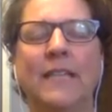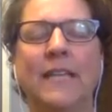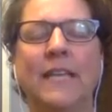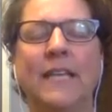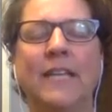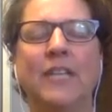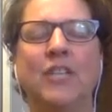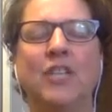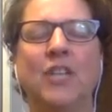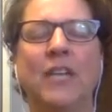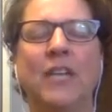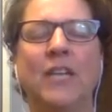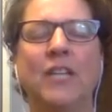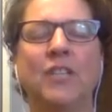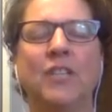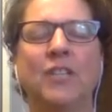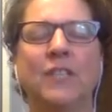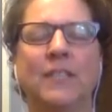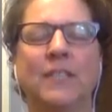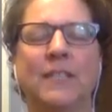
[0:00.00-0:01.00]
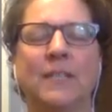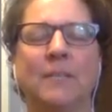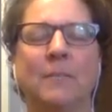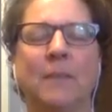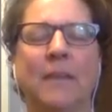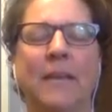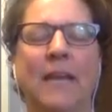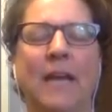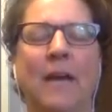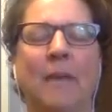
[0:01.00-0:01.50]
any changes that
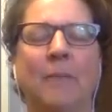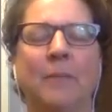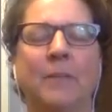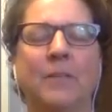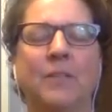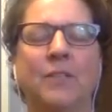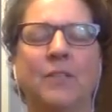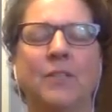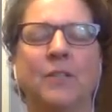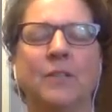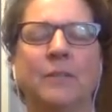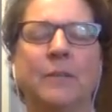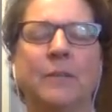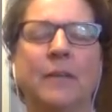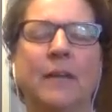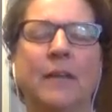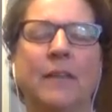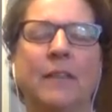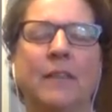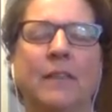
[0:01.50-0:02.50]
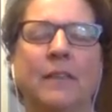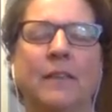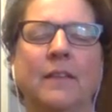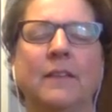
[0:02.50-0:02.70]
might happen to your breath.